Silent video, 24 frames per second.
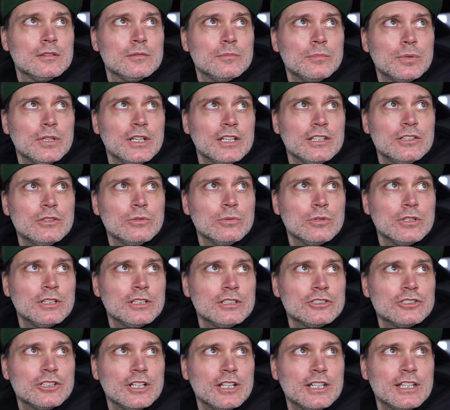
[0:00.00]
But I do
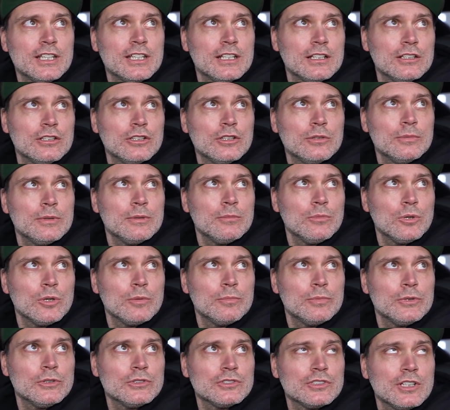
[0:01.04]
want to try to get a little bit more
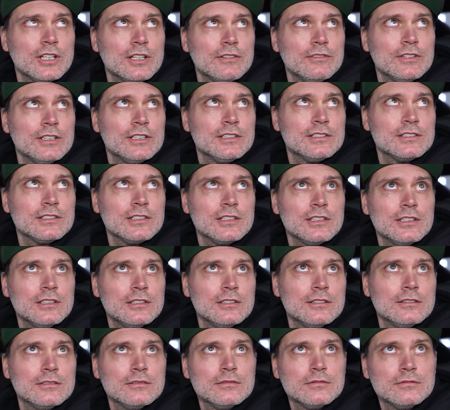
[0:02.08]
boost out of it, see
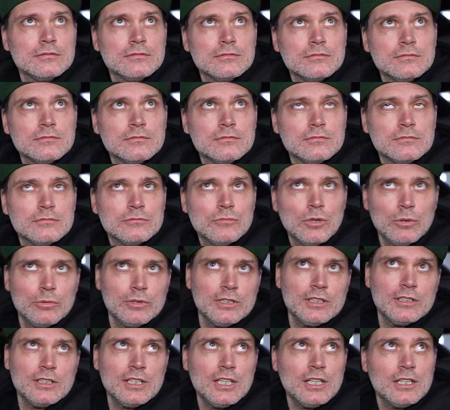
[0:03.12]
what we
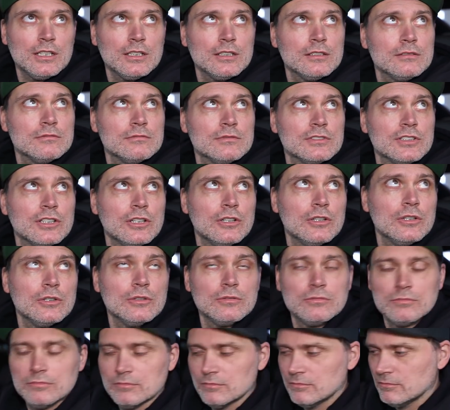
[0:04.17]
can get. So
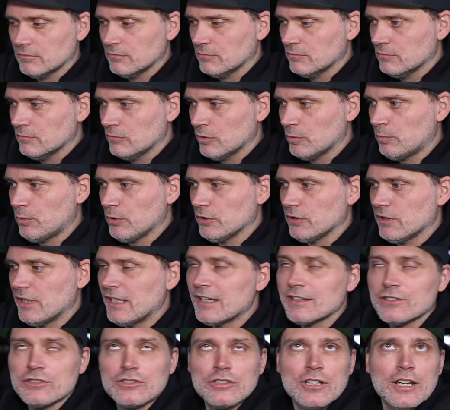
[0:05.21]
we're putting the
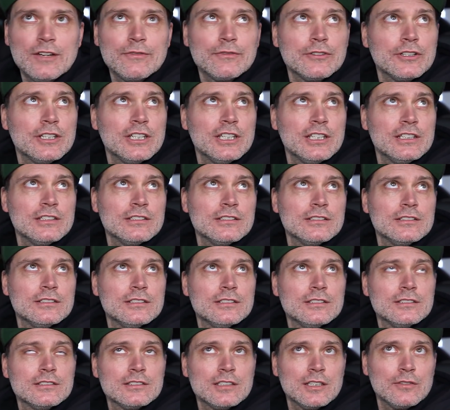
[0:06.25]
extra effort
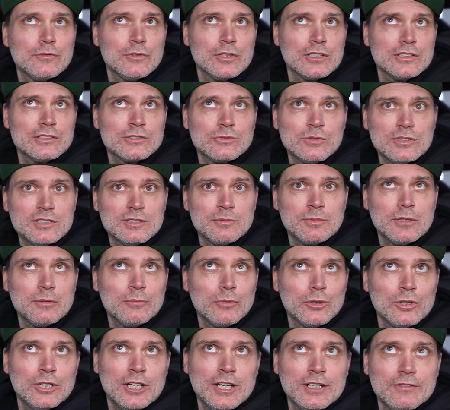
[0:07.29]
in, see if we can squeeze a bit
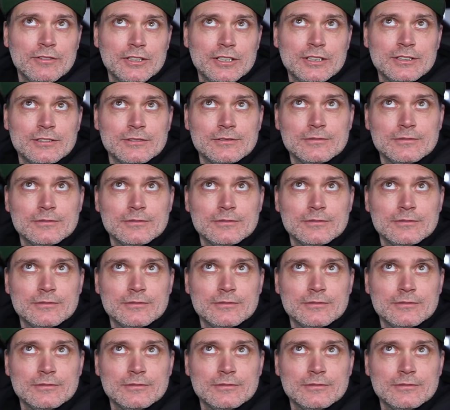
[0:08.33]
more out of it.